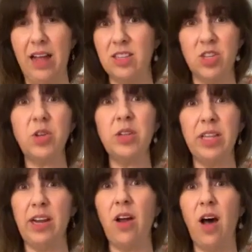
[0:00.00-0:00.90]
that's
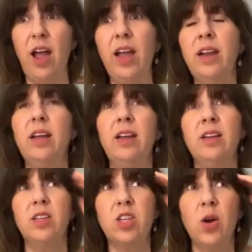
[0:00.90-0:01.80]
certainly not.
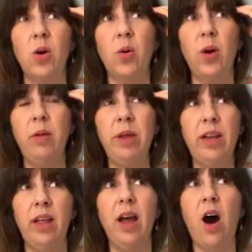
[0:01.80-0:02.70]
So, I
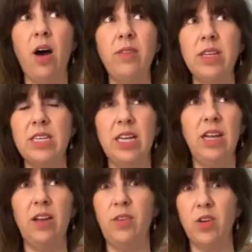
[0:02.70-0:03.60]
mean,
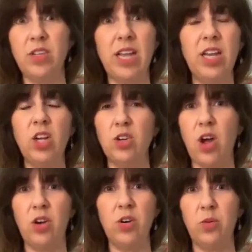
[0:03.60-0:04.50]
obviously, if you're sending your
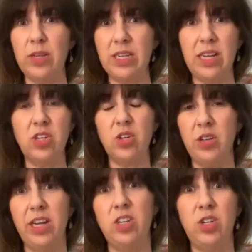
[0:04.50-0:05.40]
daughter to
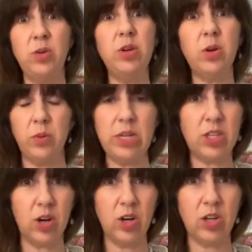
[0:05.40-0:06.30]
residential, like do your
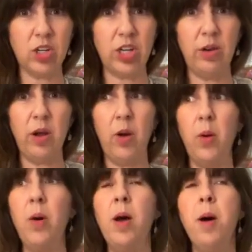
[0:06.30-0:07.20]
research, you
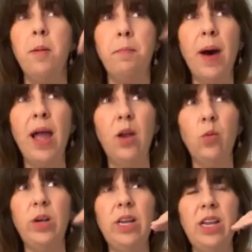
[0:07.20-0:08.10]
know?
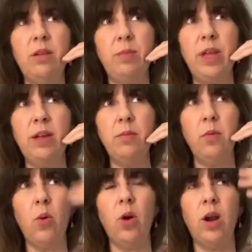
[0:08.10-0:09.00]
But wouldn't it be
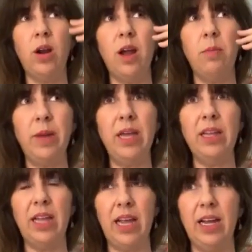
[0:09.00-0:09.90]
more
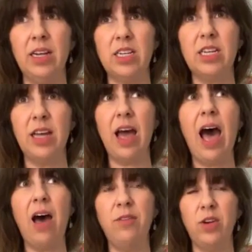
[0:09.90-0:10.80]
appealing to
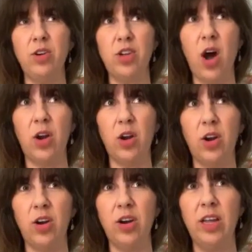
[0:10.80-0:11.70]
have your
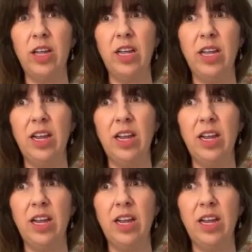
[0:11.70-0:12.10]
daughter